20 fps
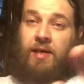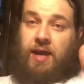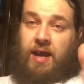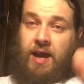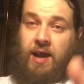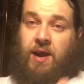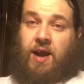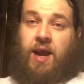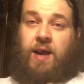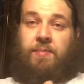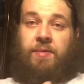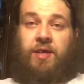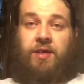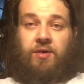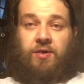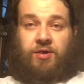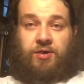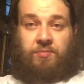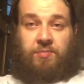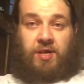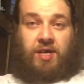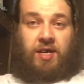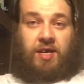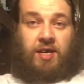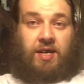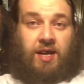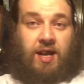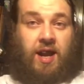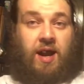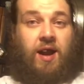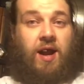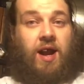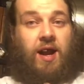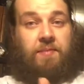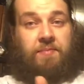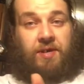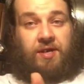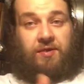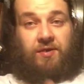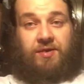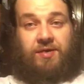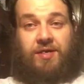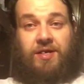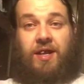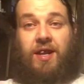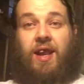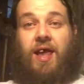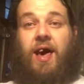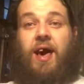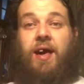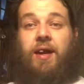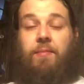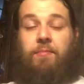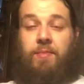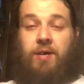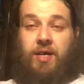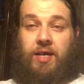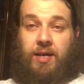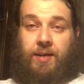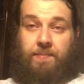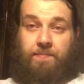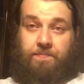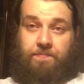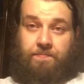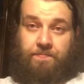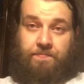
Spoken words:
Our hobby costs money. Our hobby costs a lot of money.